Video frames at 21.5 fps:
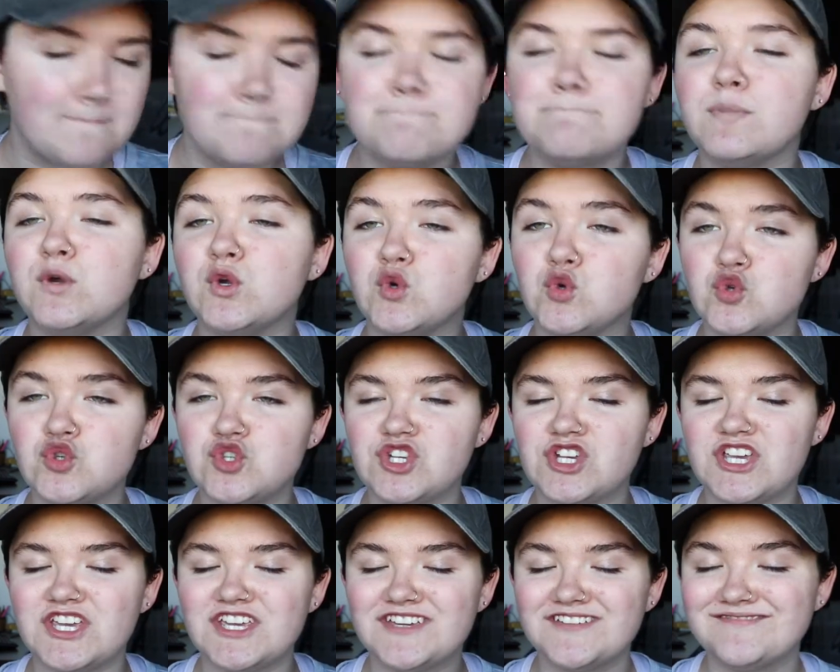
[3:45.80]

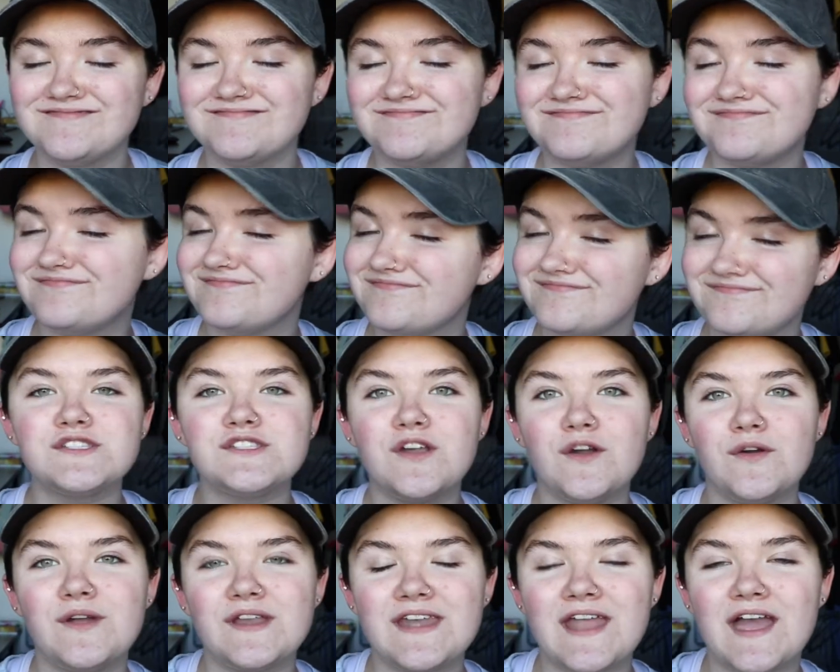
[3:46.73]
Boujee.
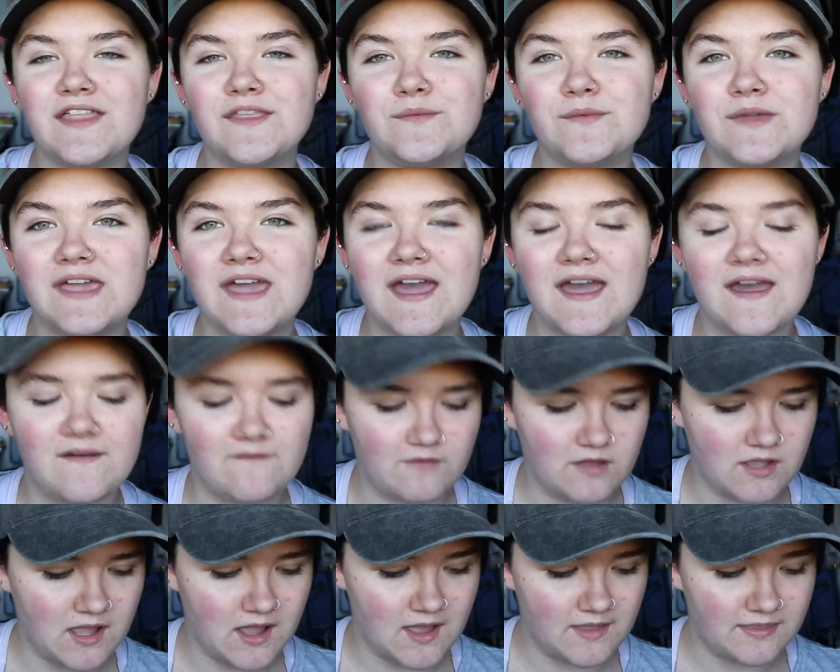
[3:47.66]
So now that we have
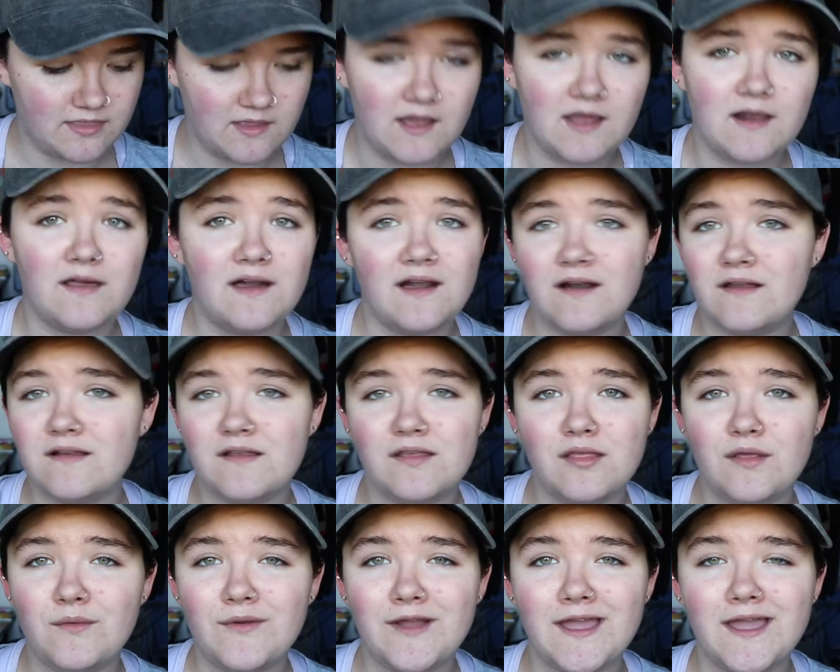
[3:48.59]
got that out of
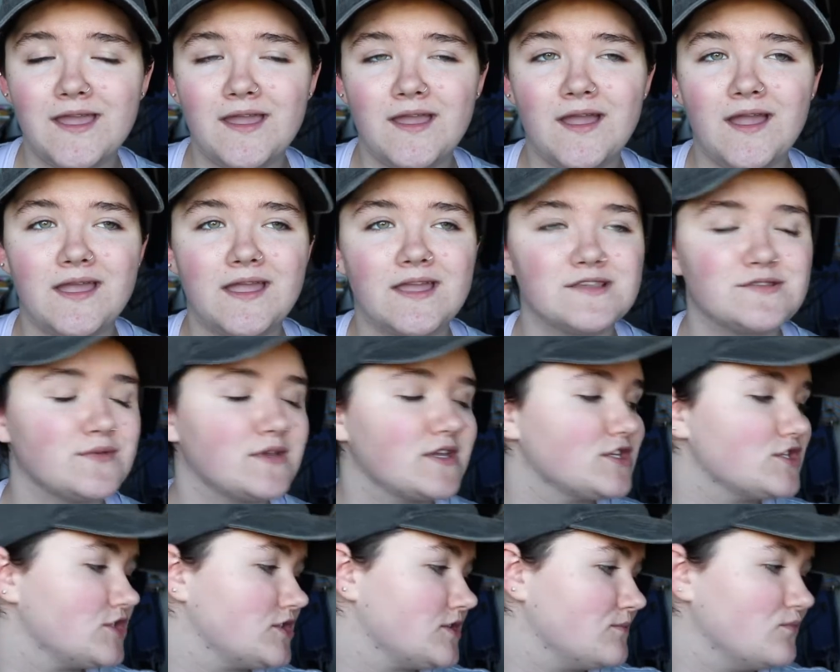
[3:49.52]
the way, I guess we
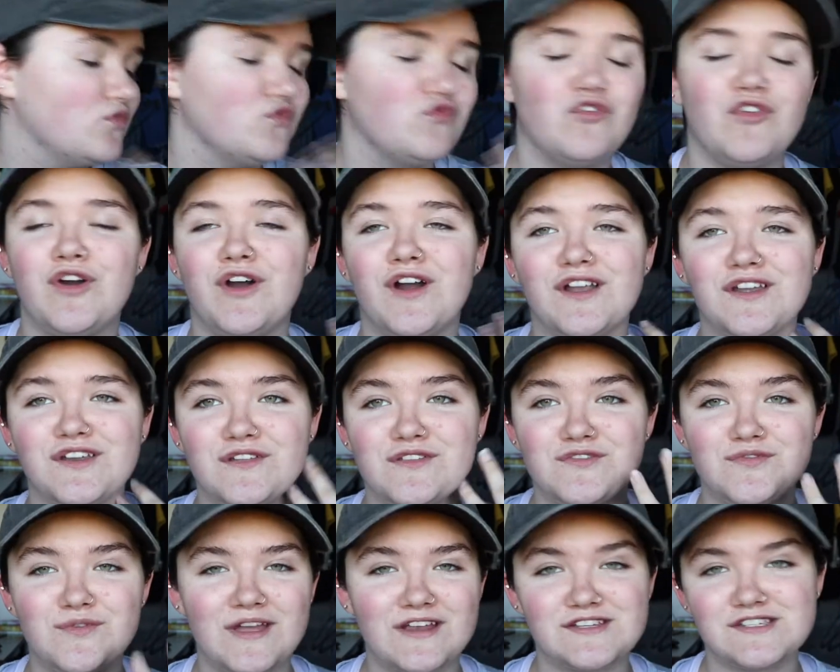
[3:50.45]
can just move on
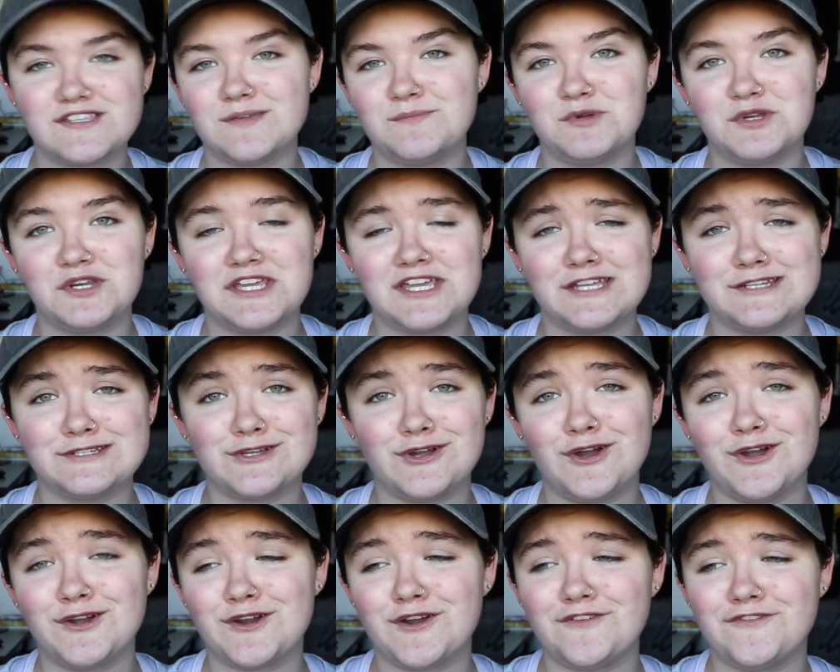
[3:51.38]
to actually putting it
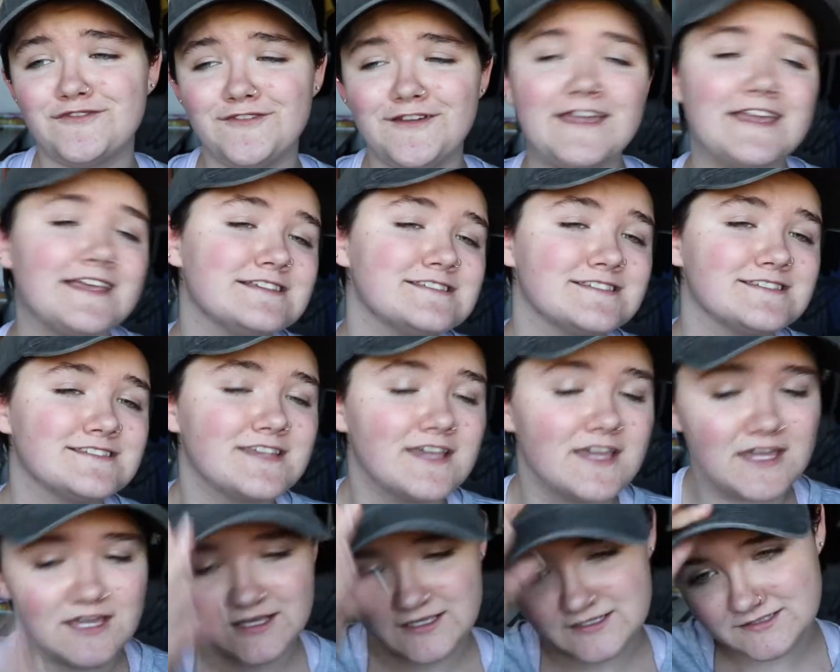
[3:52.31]
on our face.
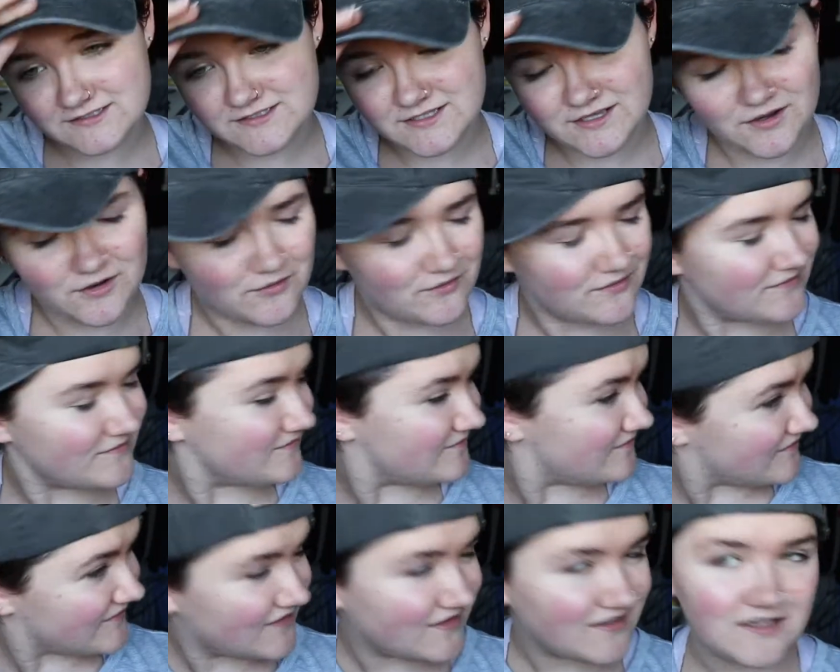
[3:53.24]
So
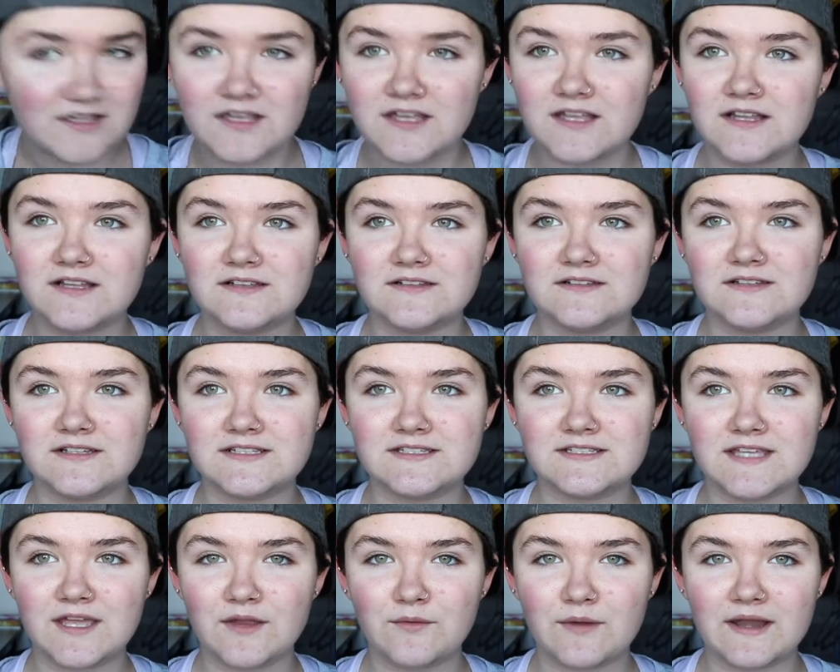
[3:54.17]

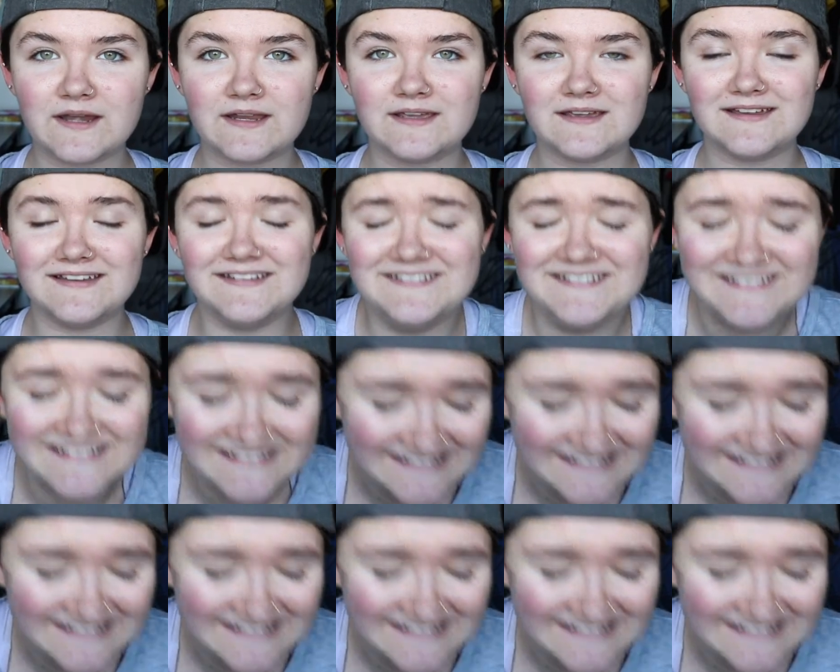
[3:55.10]
let's get ready.